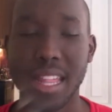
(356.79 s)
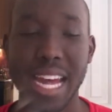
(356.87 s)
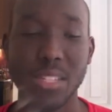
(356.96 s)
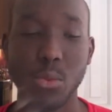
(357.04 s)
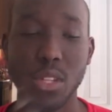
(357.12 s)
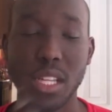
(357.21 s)

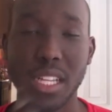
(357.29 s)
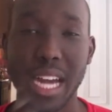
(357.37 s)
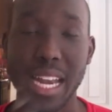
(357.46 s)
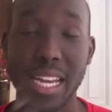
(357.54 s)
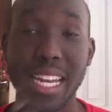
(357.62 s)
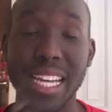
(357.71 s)
That's really
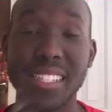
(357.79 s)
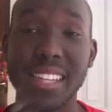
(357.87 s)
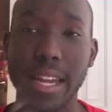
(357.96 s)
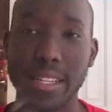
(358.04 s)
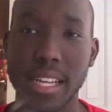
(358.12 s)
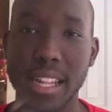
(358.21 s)
kind of
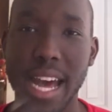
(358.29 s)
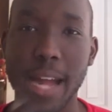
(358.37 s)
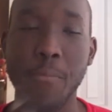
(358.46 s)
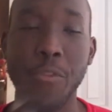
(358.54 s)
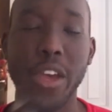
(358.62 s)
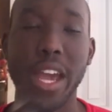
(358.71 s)
dissecting
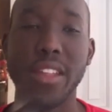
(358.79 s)
that.